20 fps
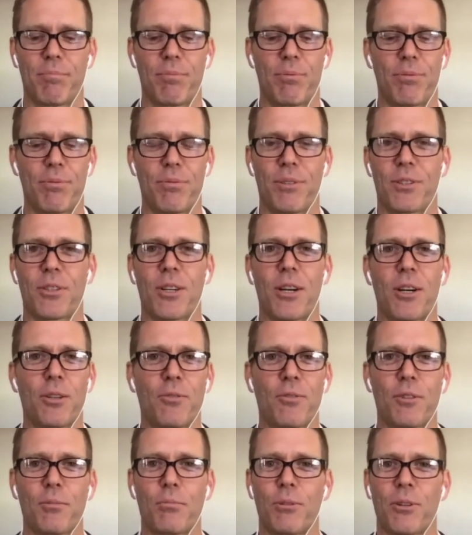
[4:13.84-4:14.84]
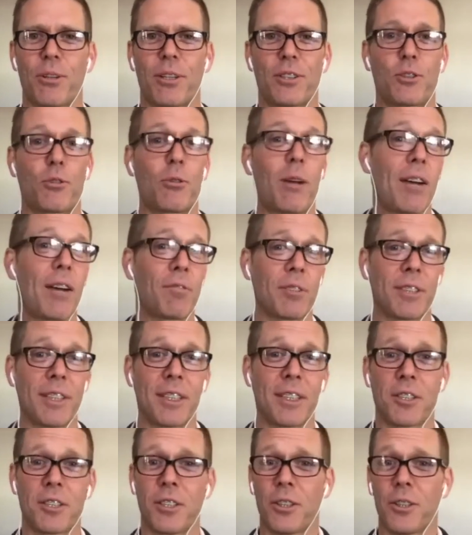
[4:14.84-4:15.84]
it's all over the board.
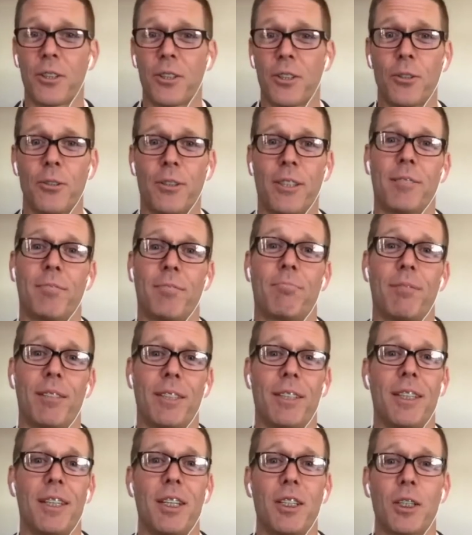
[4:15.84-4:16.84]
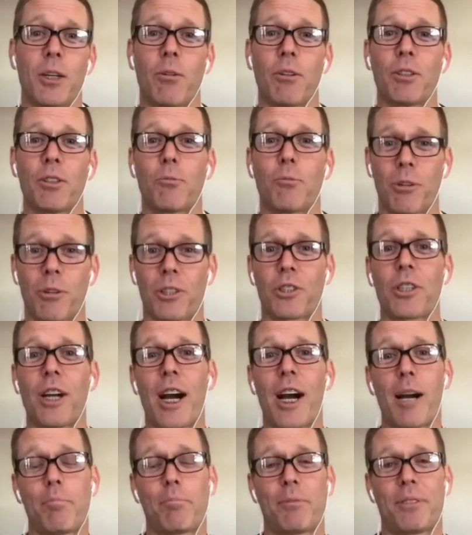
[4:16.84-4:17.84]
Traveling to and going to
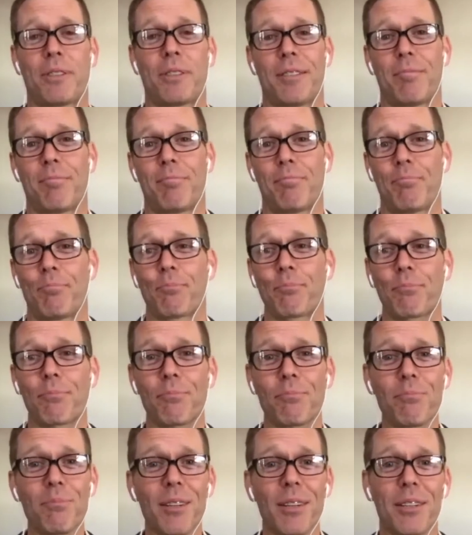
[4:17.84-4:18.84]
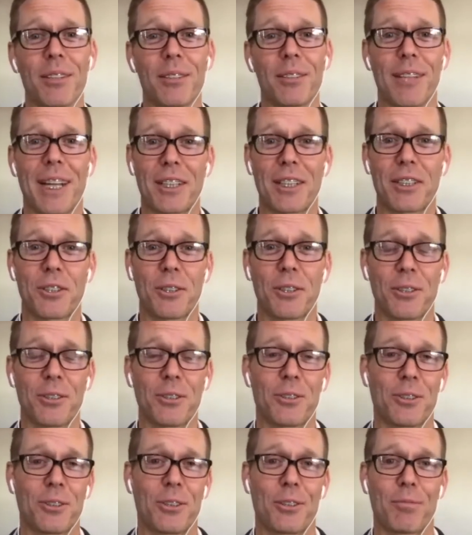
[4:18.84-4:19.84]
workshops and
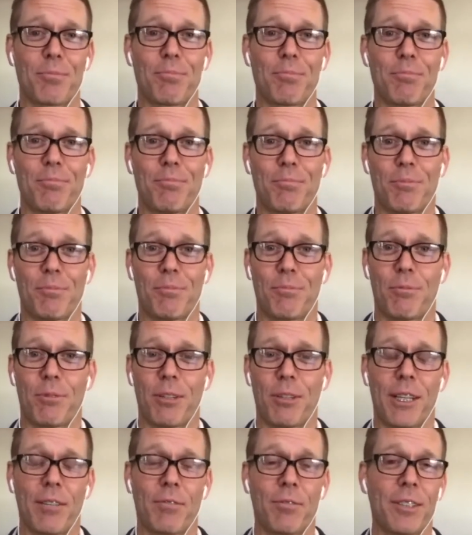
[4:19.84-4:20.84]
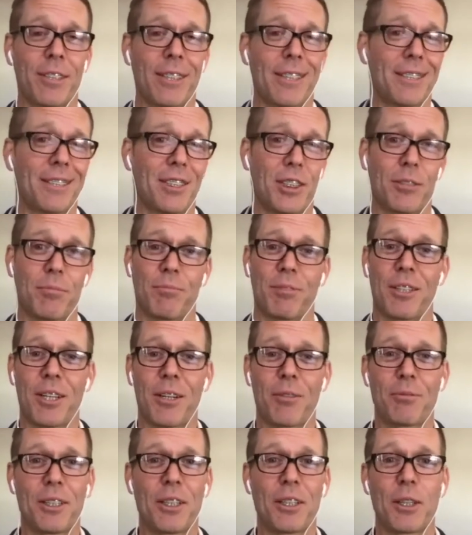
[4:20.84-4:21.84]
lectures or whatever it is, you
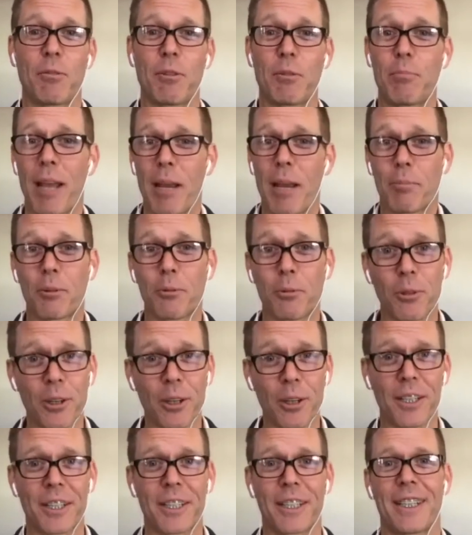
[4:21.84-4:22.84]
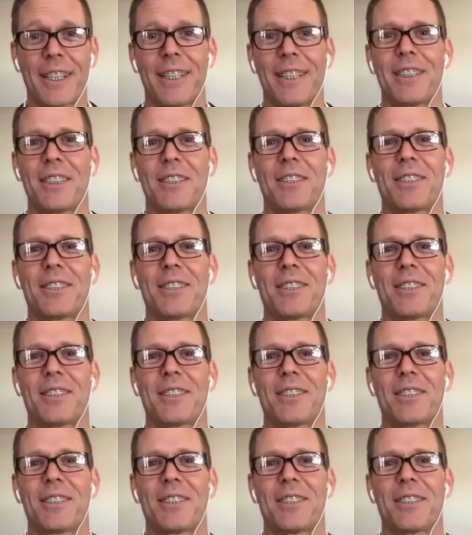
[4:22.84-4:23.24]
know, yeah. dealing with paperwork. It just,